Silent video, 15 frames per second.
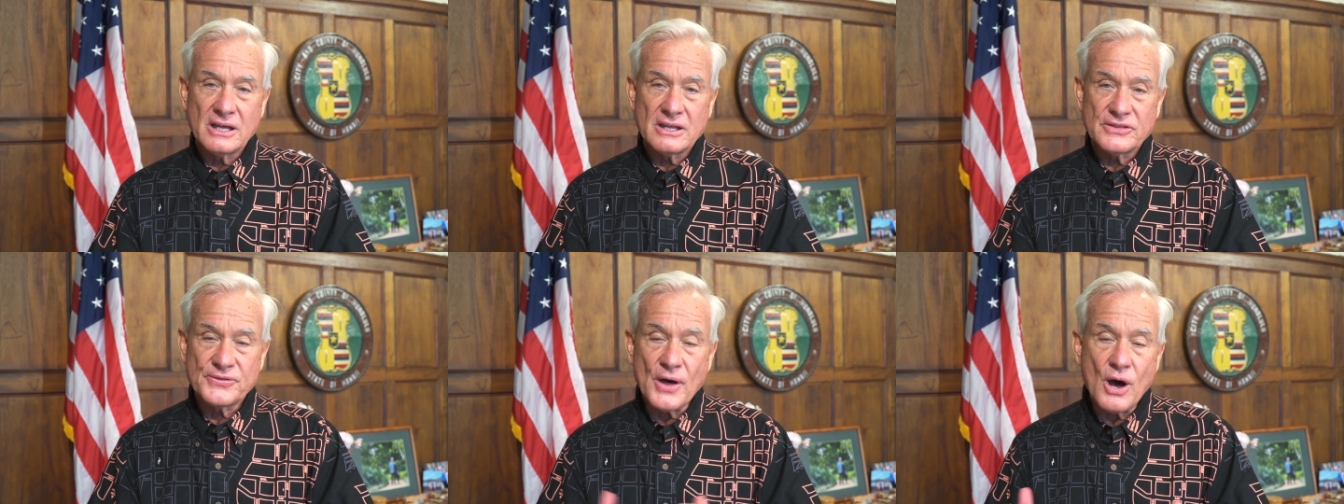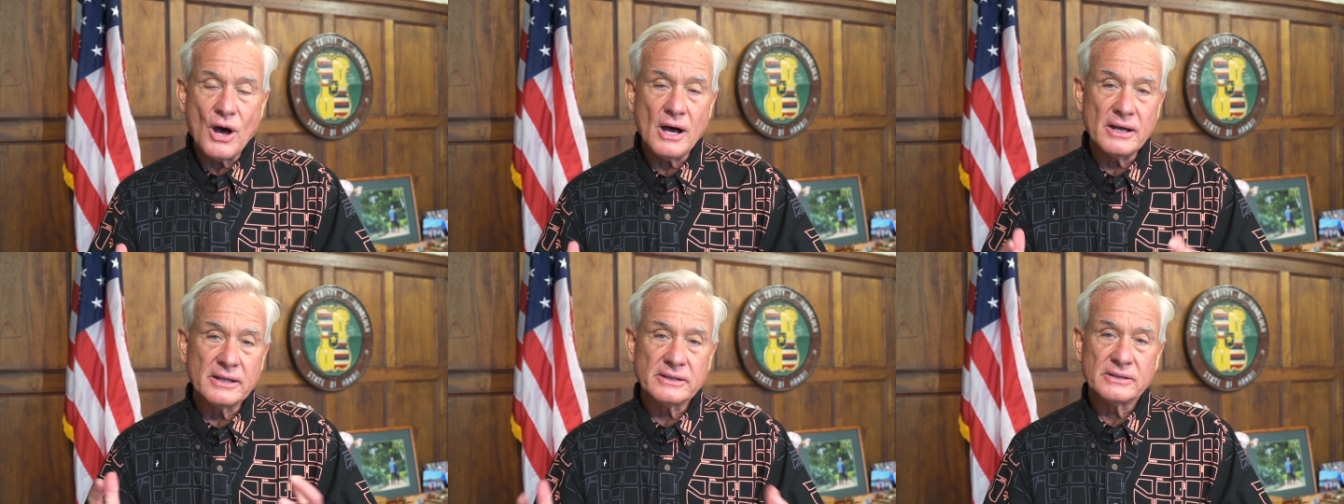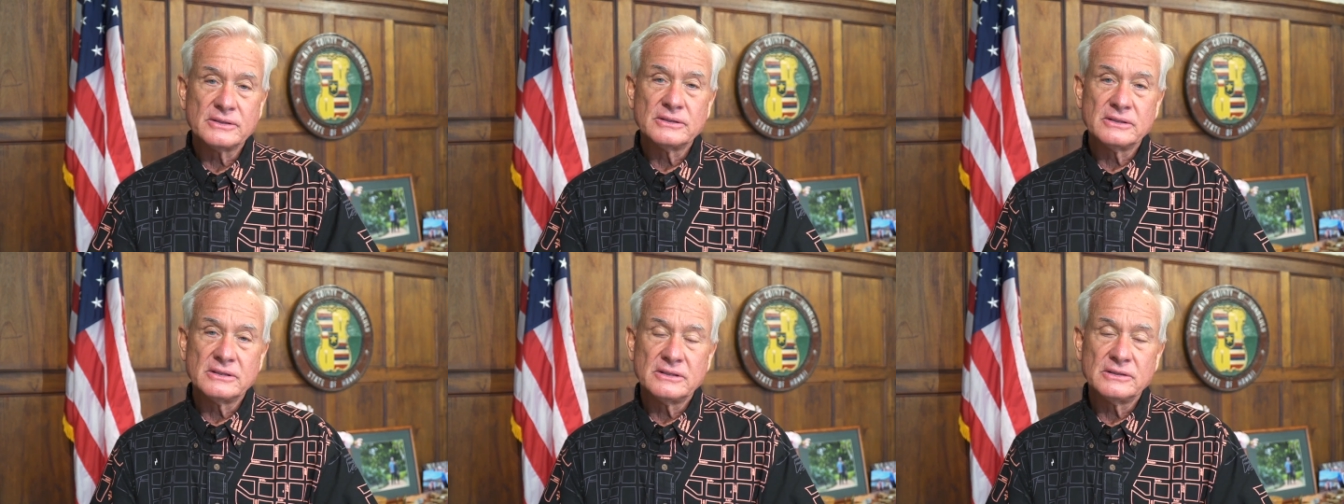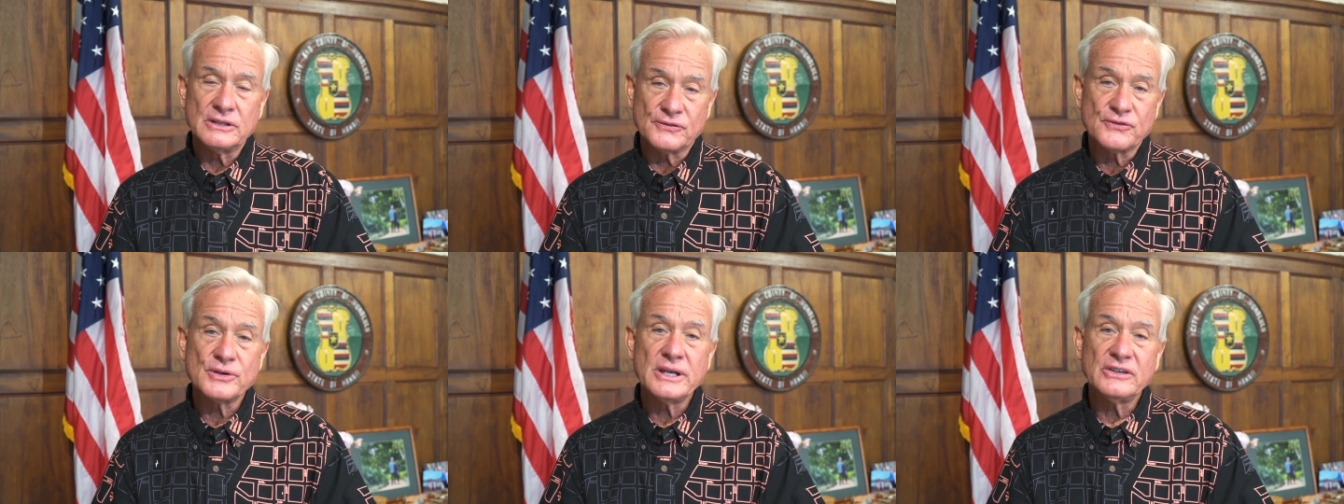thaw the
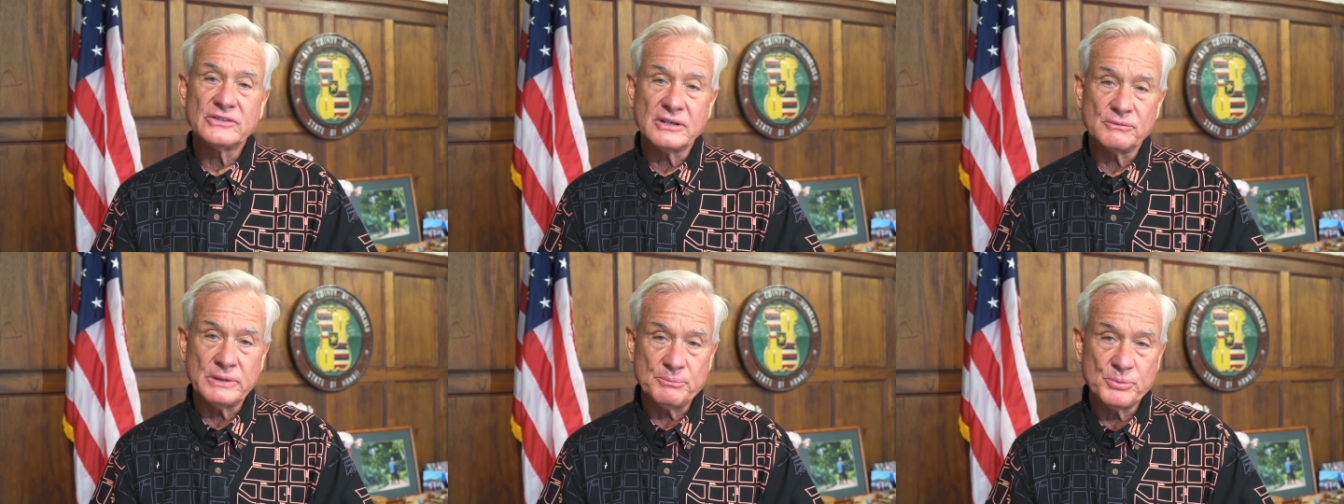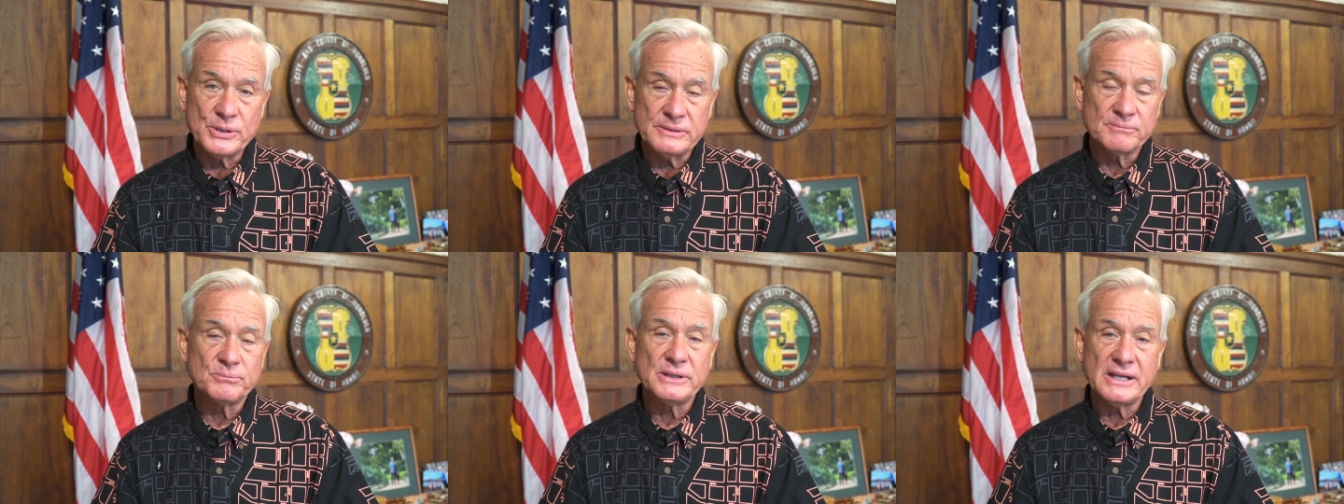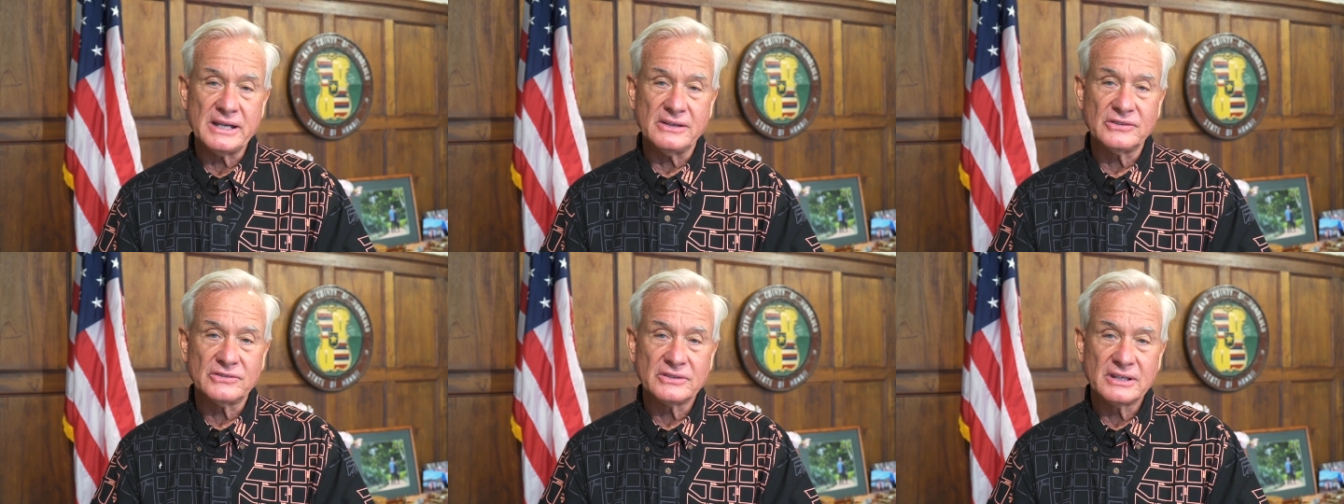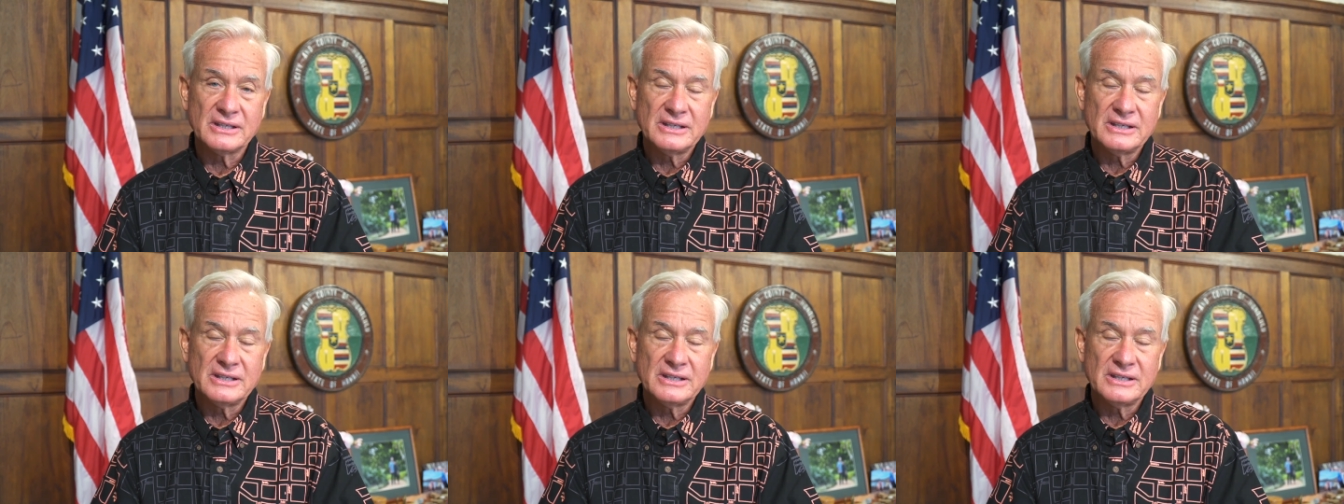freeze that we put in place.